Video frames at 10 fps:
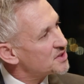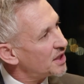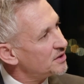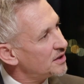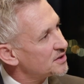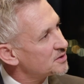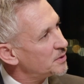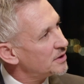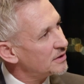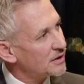10 years. It's
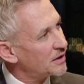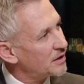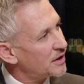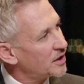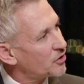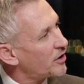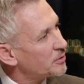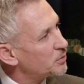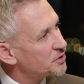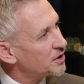been an
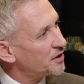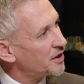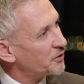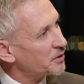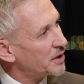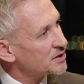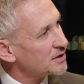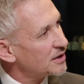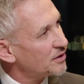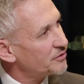incredible journey, I would
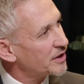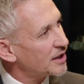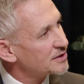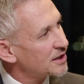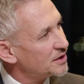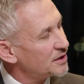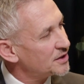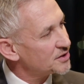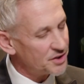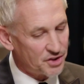imagine, that over that 10
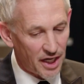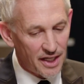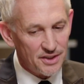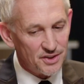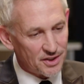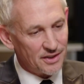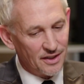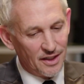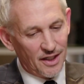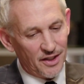years. The change in,
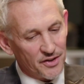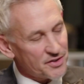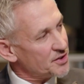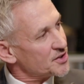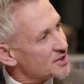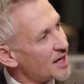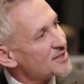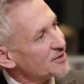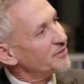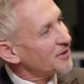in the
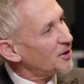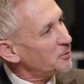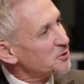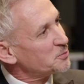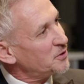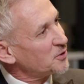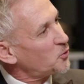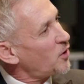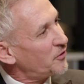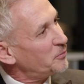success of the club has been
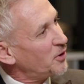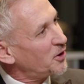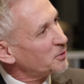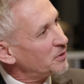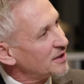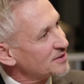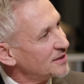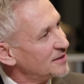quite remarkable, hasn't